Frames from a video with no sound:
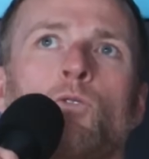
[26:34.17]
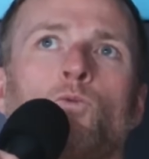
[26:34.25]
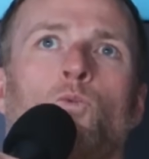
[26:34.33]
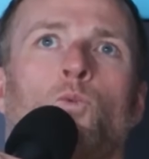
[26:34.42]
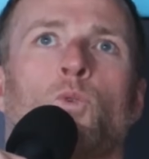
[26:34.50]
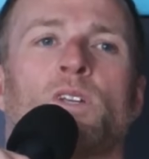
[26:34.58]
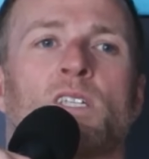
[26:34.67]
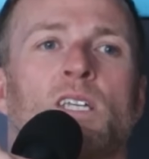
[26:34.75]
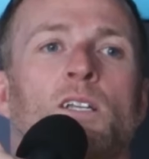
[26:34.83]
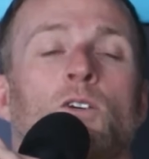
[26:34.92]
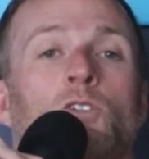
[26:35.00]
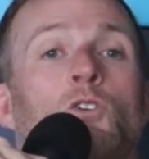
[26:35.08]
we
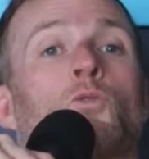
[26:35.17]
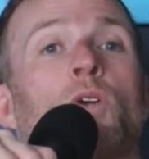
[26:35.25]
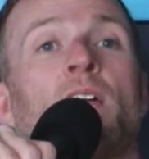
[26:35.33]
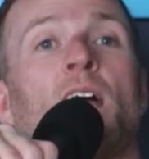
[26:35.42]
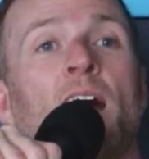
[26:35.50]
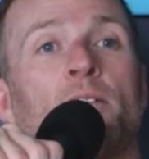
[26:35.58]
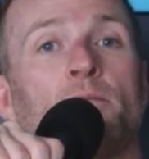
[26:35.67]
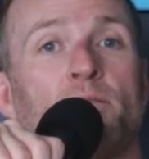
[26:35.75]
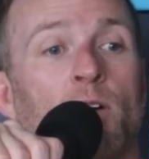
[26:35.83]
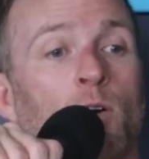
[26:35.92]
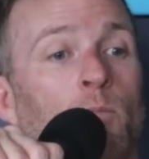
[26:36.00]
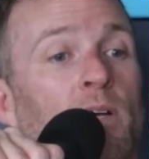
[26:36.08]
see looks great on
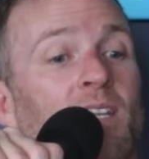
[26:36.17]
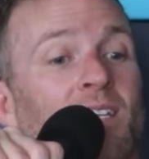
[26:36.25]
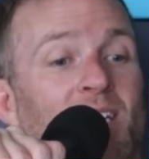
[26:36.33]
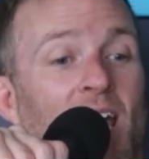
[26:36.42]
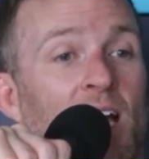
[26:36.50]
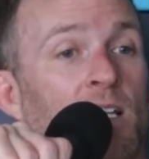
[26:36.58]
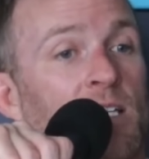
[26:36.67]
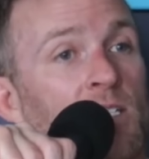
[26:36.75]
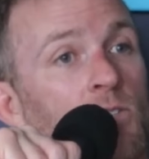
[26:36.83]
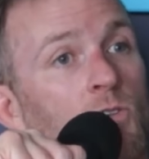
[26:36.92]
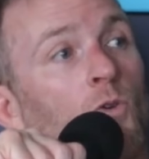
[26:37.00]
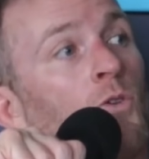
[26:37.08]
film, but the talent
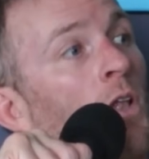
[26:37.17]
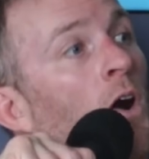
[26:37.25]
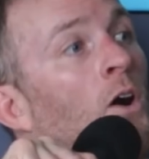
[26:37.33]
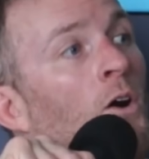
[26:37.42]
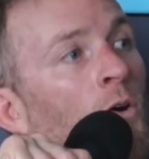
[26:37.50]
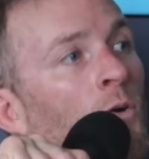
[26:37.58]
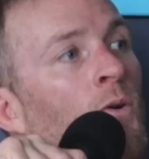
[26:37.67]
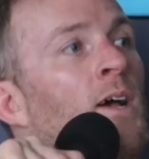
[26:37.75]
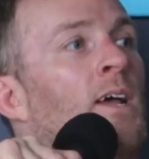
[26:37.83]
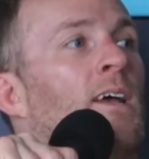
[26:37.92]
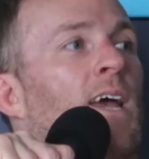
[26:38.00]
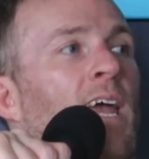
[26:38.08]
is so low
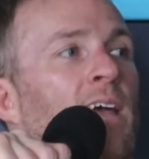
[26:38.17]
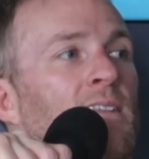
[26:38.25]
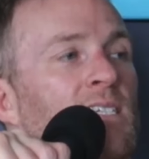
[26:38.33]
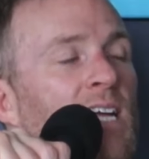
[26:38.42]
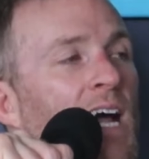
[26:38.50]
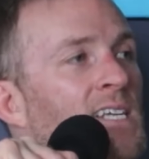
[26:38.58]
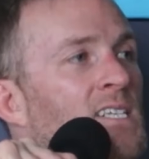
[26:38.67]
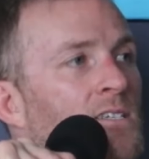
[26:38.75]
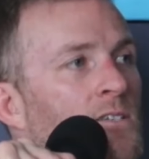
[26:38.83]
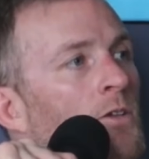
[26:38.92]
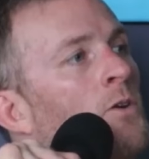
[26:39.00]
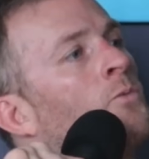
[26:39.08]
and the size is
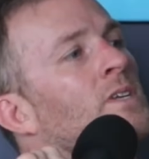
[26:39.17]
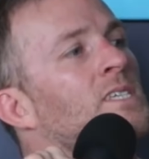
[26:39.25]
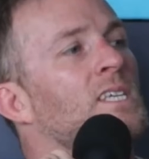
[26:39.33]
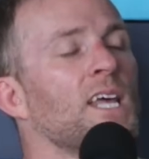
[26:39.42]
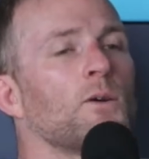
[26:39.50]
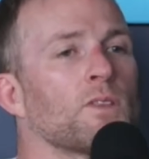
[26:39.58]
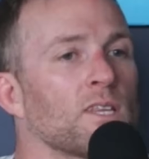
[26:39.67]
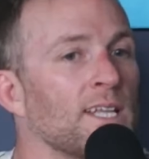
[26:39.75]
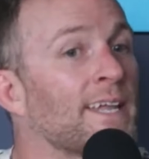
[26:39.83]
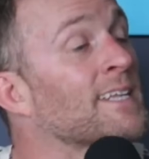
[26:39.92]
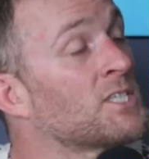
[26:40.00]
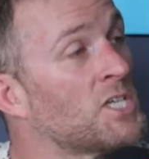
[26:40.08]
so low. And we see that with a
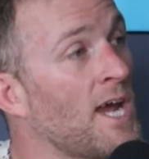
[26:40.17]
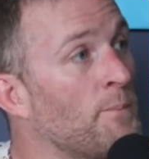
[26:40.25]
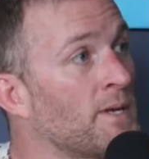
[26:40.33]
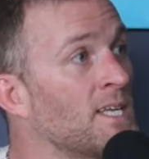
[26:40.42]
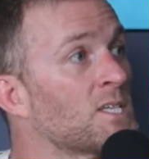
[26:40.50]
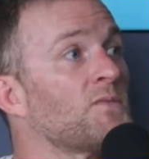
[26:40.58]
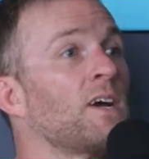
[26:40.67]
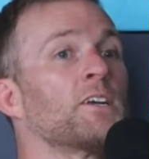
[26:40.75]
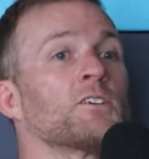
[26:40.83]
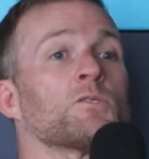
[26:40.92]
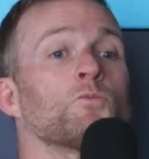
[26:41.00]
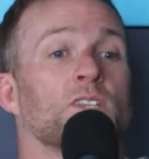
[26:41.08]
lot of the Japanese
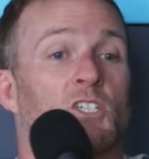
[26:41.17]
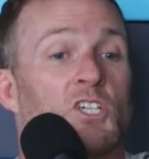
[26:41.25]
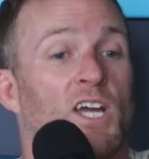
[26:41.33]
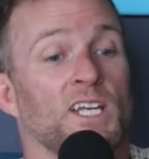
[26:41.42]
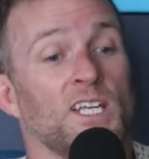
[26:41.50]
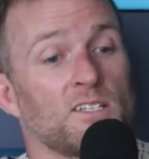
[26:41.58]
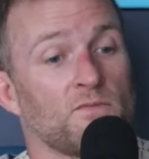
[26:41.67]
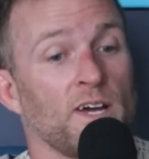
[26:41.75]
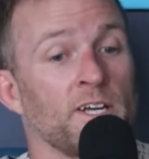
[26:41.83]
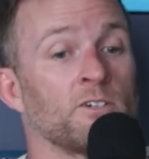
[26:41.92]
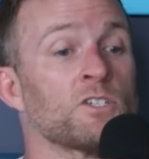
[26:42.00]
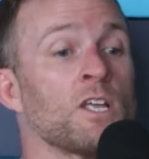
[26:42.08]
fighters and with the Chinese
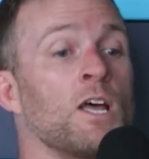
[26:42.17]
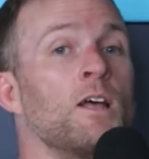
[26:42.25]
fighters